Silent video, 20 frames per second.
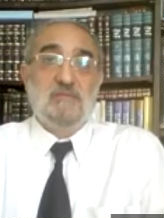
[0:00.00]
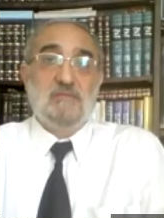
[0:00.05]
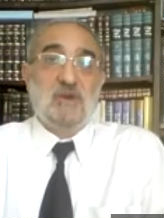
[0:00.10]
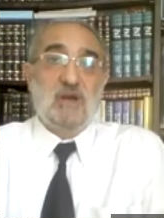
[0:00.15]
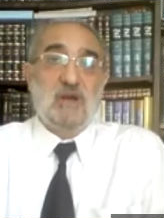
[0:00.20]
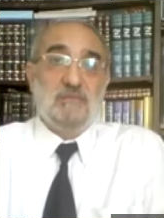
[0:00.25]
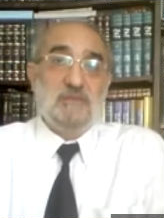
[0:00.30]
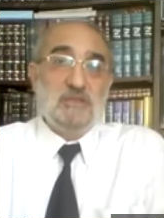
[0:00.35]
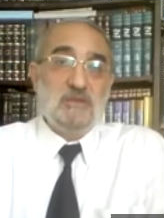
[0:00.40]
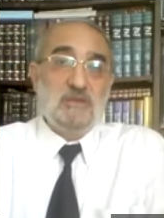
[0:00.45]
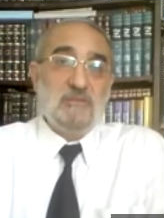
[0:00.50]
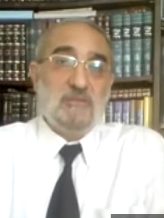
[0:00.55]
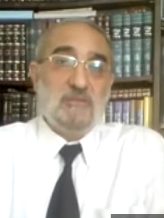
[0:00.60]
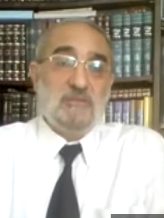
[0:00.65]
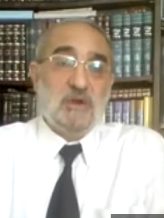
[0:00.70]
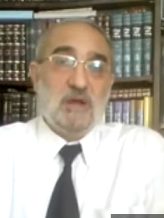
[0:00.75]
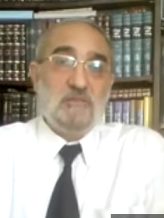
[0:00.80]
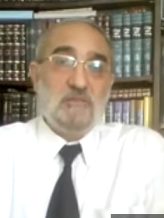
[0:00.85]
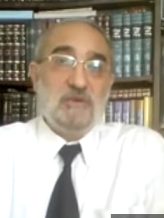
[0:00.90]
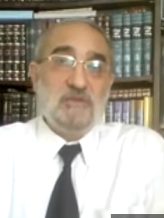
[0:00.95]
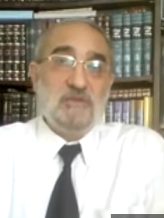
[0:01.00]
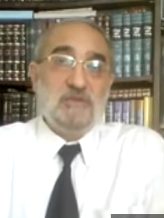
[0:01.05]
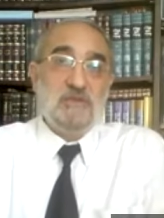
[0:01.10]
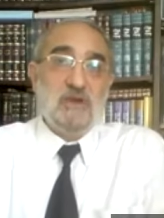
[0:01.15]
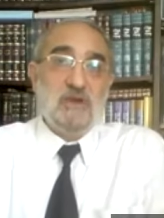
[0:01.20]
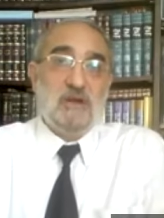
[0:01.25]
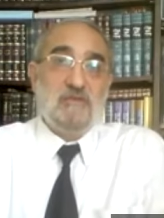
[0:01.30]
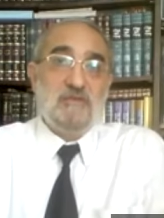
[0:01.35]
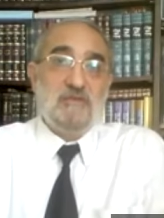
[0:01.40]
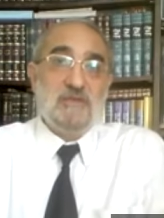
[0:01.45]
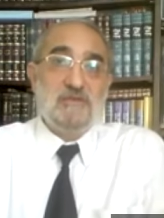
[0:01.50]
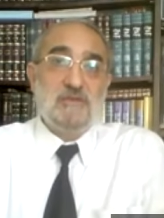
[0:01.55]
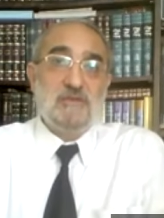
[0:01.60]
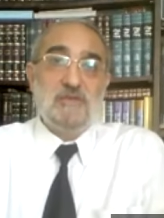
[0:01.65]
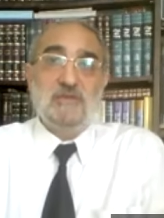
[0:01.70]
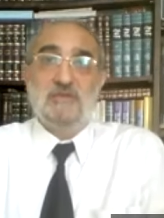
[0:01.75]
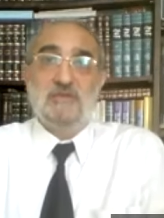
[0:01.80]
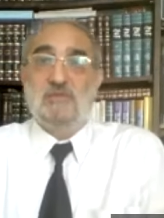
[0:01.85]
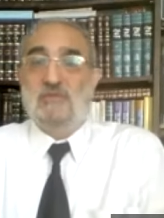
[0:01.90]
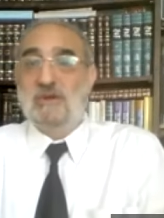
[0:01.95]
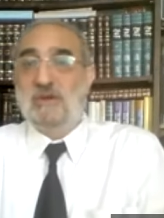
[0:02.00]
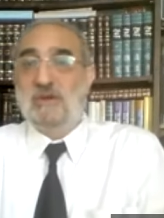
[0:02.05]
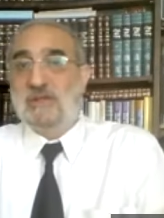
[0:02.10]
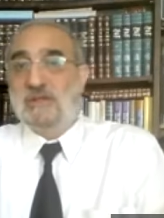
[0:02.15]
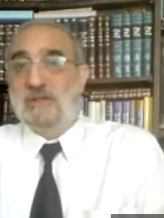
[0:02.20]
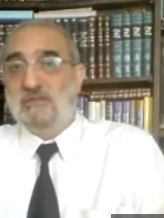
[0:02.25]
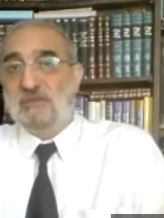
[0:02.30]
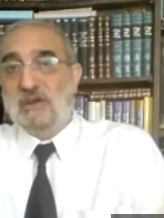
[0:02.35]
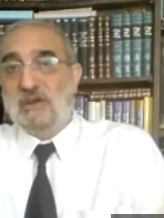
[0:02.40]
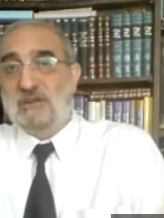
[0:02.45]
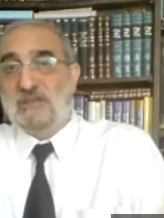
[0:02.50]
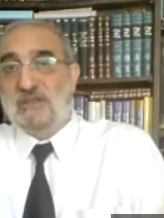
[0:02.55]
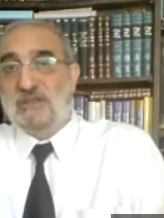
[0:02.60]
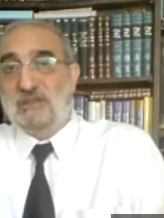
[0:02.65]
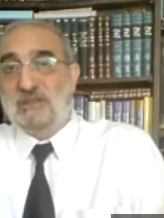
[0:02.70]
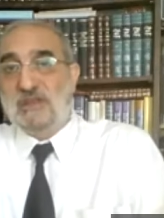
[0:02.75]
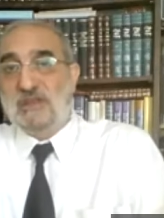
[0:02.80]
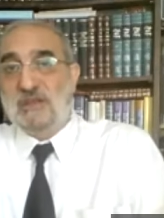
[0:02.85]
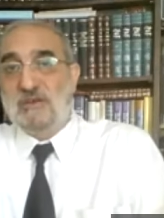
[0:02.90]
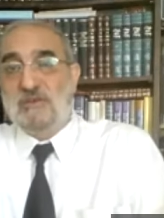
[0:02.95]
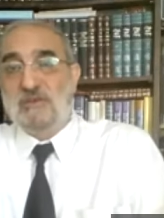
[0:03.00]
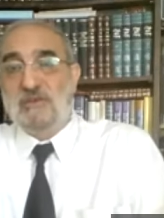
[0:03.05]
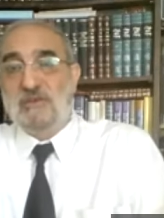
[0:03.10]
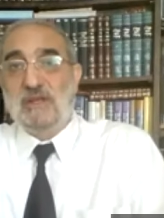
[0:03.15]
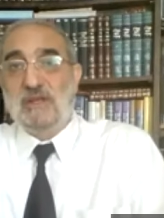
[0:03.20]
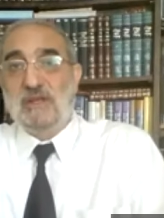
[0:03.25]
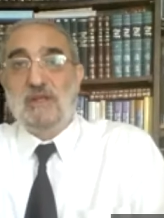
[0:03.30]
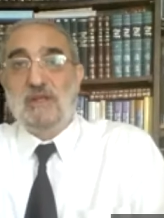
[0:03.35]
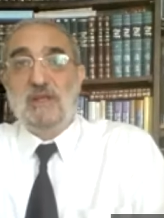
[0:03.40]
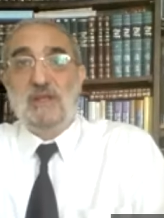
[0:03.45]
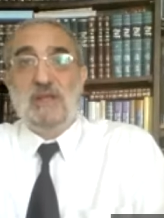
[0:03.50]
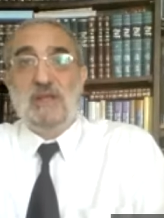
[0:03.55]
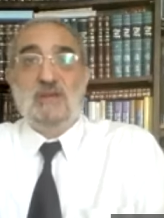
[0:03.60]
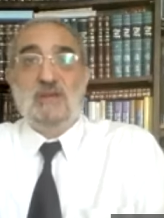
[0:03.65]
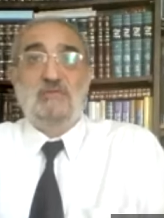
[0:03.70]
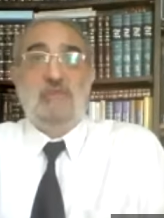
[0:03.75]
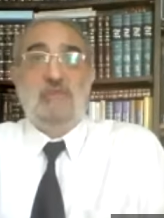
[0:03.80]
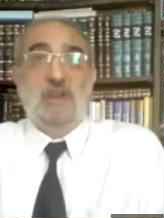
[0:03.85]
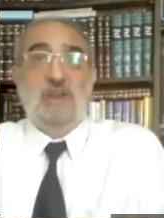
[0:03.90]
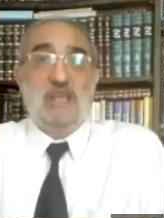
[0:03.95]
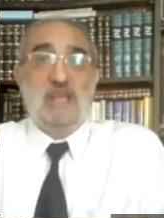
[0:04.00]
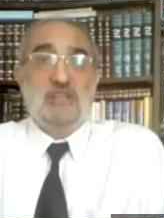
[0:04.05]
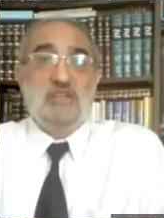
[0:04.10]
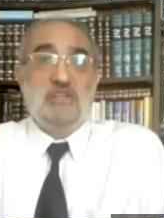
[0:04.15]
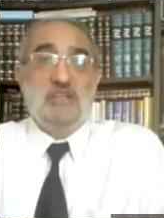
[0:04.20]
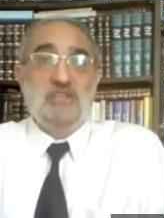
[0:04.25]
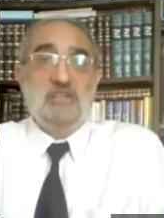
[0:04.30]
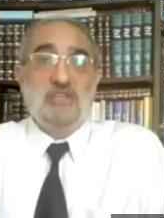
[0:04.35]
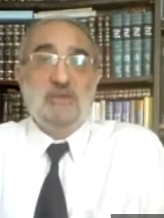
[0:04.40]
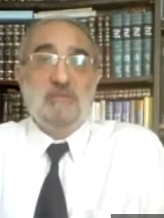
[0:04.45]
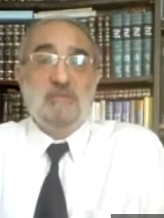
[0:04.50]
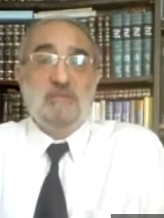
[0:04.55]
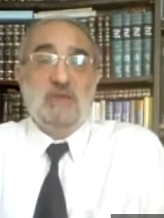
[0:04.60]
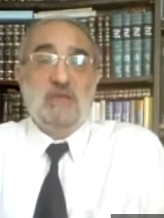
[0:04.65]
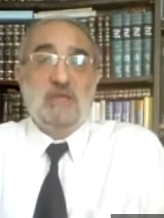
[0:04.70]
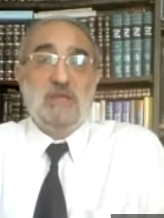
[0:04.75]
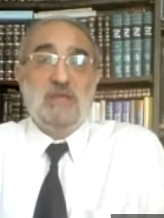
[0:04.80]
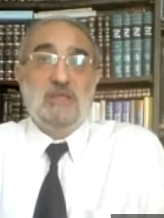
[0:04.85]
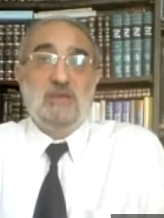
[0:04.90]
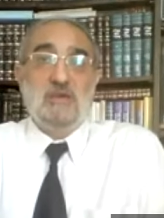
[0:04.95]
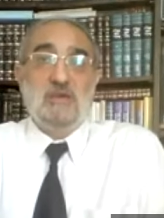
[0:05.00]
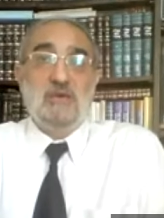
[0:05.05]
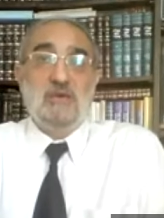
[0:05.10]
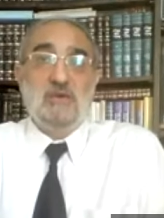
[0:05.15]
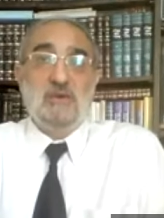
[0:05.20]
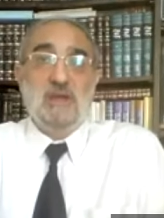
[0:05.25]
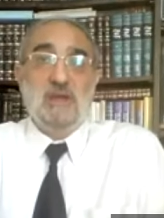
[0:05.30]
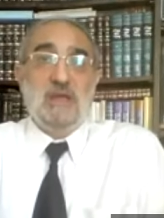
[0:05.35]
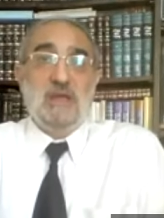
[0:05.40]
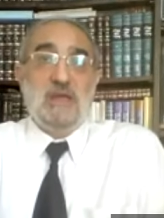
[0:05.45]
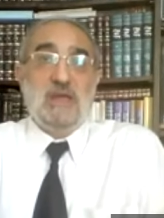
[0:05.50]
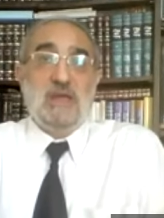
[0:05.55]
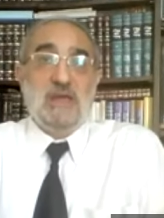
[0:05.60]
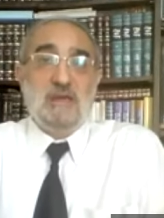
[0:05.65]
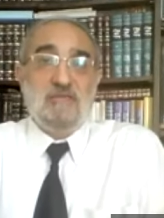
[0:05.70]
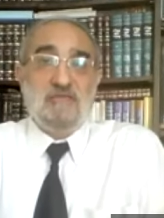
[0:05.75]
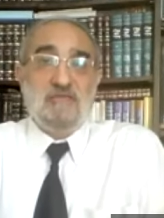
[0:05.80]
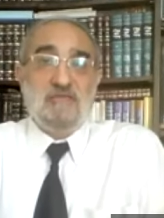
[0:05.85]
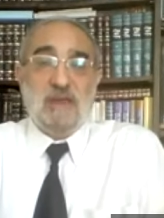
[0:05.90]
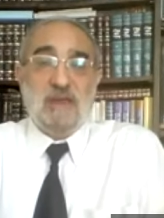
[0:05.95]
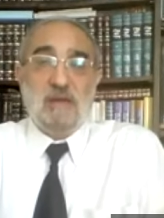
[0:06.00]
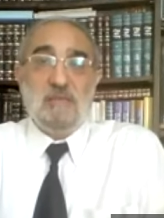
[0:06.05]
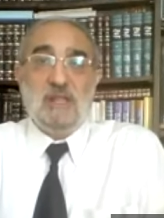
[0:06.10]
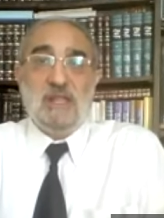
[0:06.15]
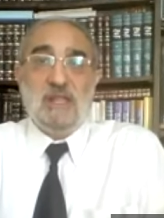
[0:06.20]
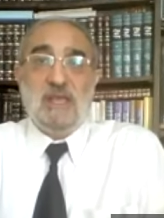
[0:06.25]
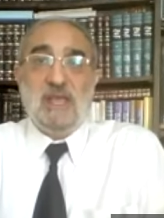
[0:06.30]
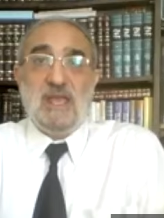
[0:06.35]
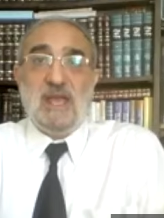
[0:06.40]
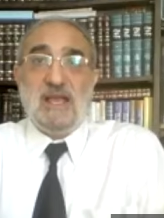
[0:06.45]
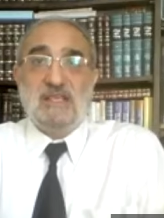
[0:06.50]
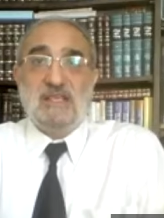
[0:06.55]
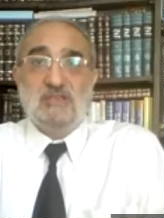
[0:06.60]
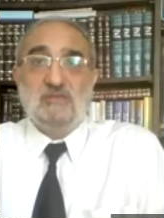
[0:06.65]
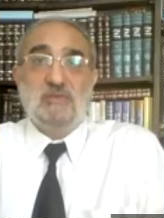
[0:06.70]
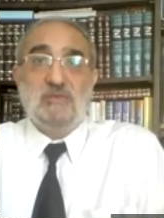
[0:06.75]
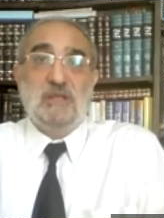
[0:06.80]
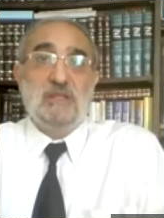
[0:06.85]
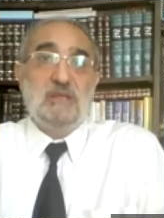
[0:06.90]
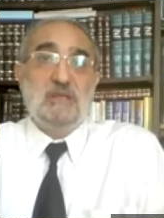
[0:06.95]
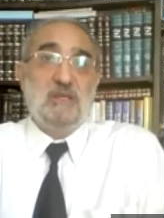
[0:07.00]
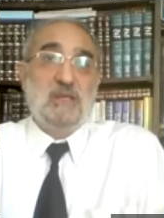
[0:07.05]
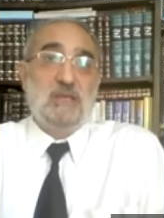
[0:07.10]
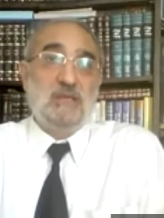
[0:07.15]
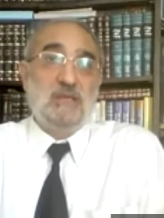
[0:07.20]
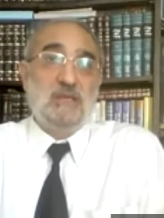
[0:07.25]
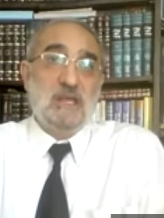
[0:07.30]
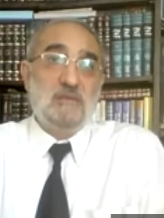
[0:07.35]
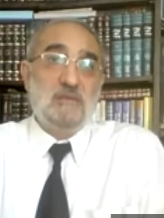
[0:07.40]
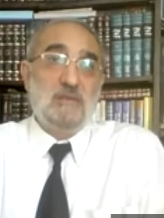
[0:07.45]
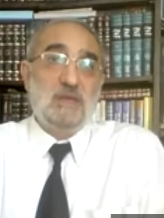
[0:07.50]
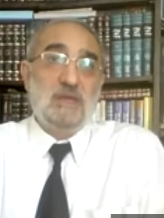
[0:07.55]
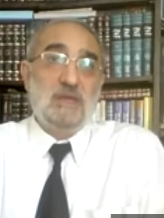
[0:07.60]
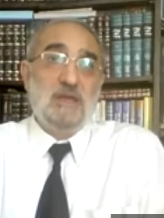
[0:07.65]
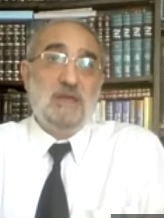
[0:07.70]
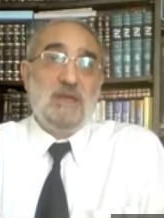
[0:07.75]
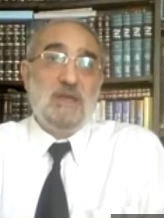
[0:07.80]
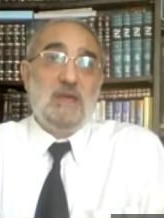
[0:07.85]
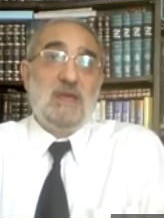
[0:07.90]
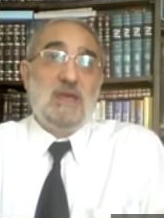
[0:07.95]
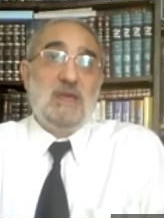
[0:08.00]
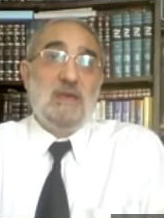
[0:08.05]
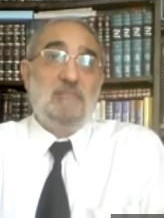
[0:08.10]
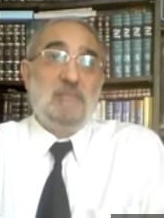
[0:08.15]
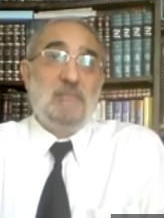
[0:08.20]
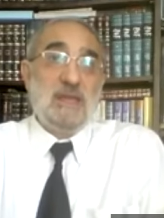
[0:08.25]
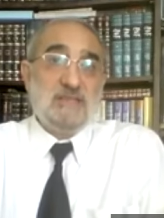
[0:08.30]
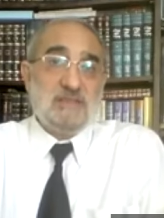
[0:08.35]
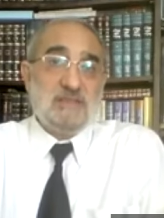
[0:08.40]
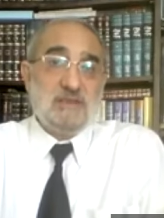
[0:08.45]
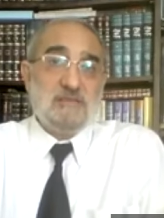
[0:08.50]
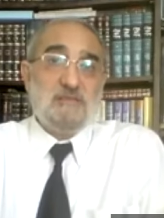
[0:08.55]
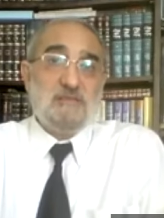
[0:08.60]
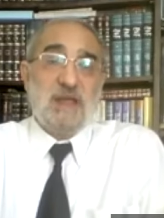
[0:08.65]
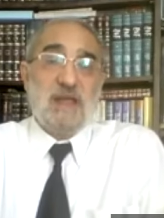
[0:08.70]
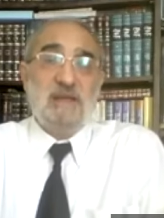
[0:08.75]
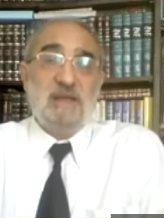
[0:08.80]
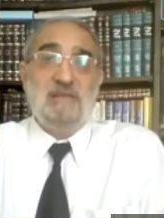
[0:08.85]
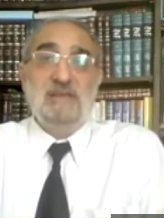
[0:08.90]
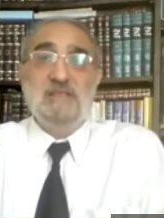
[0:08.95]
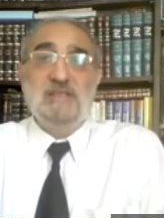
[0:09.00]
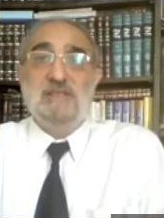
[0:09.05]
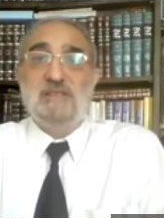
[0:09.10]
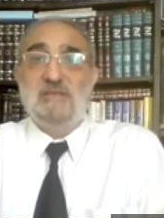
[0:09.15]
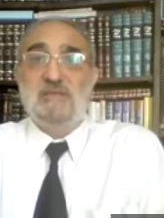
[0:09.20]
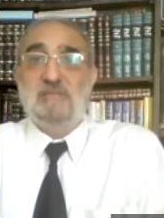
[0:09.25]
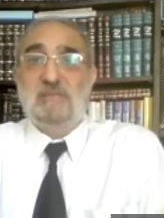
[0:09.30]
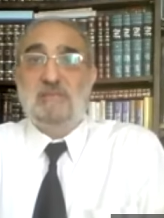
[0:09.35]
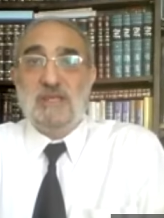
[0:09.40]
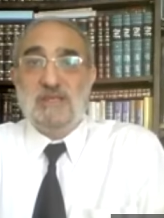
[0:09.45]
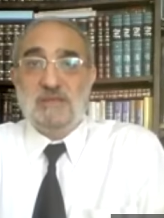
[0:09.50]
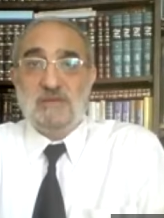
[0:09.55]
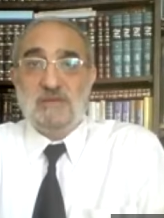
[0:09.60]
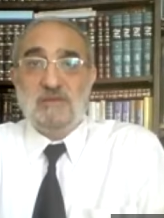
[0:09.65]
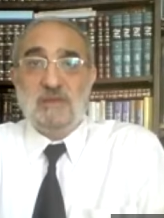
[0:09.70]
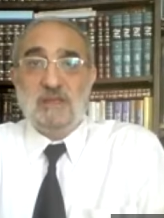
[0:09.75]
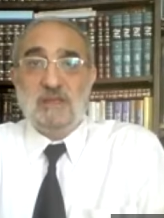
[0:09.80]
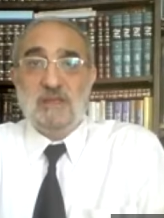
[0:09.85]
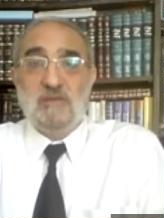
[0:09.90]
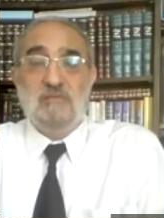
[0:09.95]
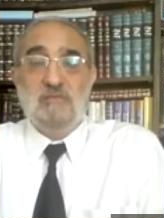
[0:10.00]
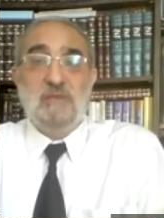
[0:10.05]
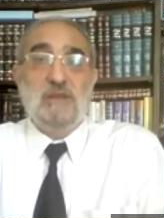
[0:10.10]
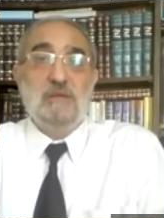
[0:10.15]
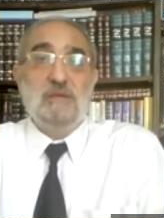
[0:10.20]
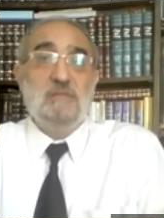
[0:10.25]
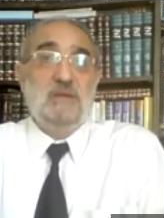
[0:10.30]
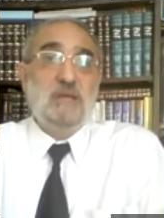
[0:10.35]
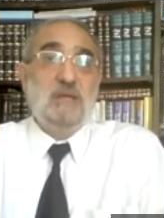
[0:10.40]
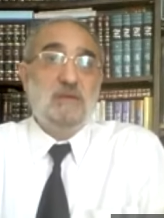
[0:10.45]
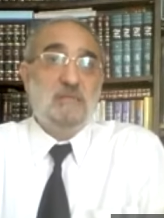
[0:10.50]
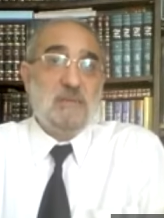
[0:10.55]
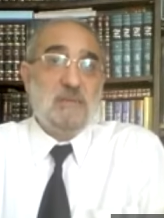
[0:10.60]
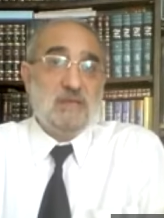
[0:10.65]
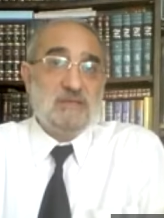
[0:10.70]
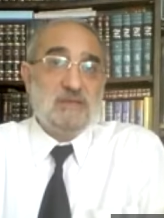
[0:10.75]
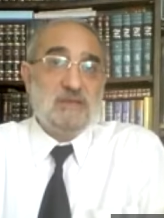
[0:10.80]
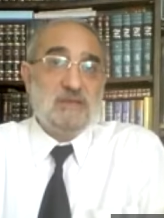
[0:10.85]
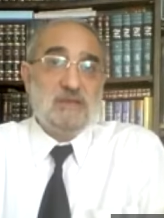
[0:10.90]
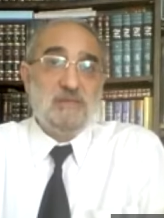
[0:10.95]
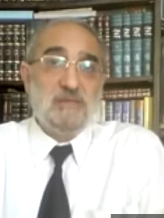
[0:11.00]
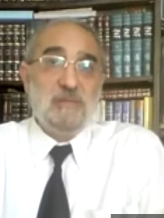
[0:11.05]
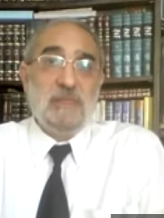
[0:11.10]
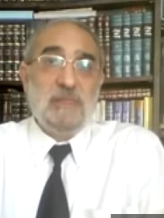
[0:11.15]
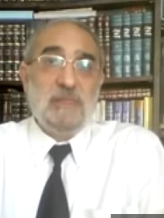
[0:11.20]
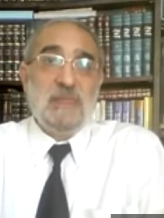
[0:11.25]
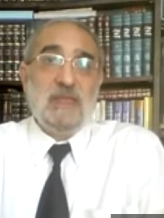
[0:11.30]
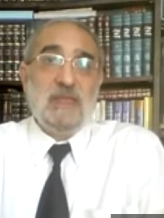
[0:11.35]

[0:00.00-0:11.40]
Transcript: property, property of the, world, towards the uh, relationship in your uh, family, as well, going to be a better parent, better human being, better